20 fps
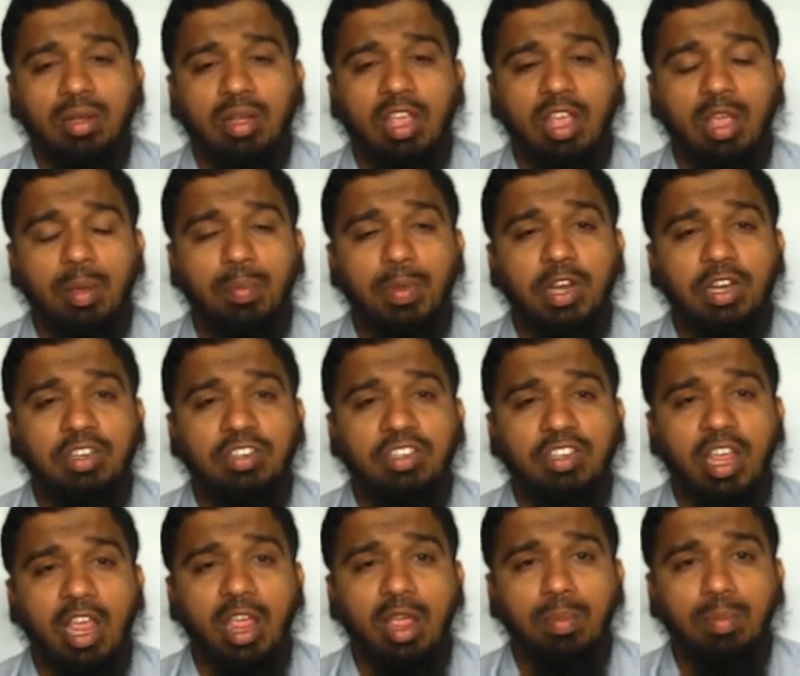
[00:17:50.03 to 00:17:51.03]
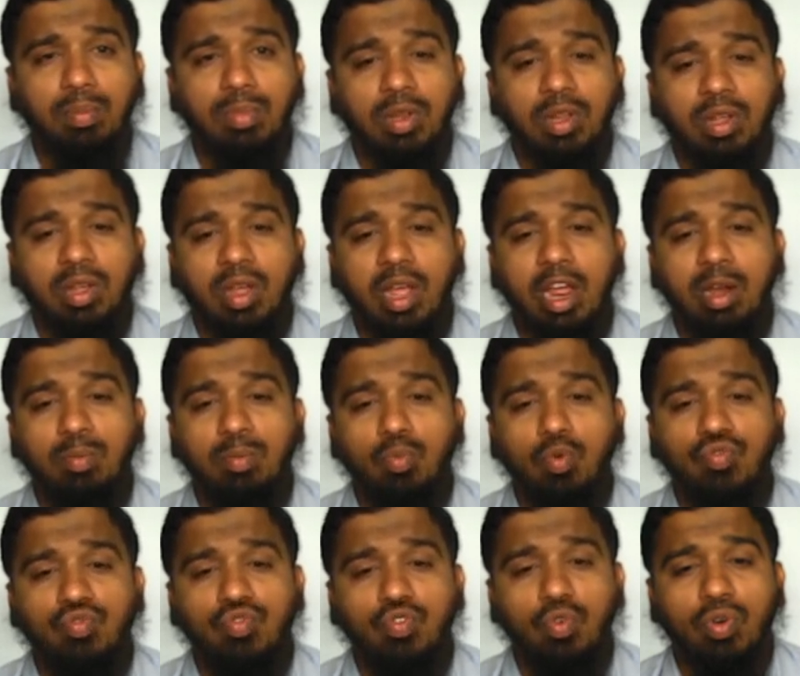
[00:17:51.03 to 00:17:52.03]
keep it same and
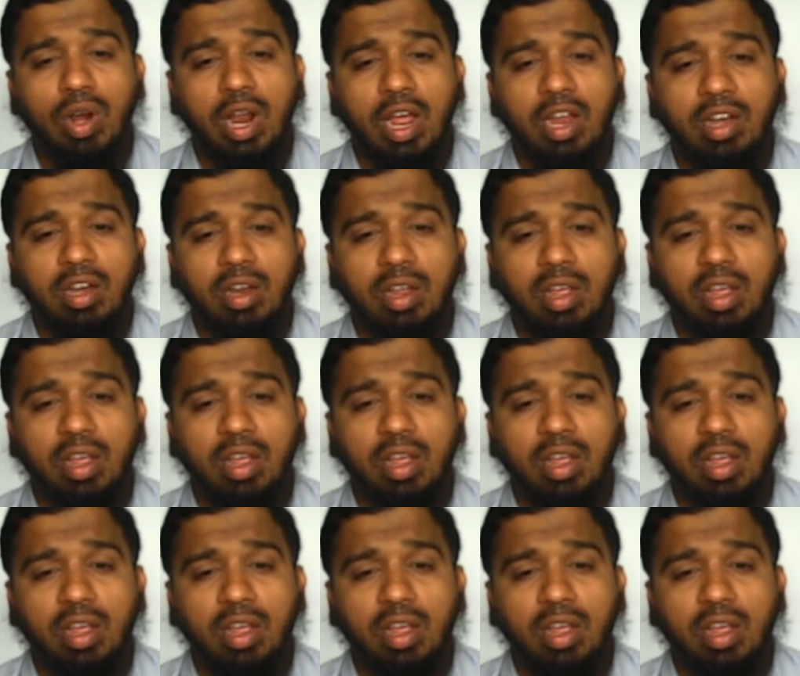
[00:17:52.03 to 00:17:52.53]
move to right.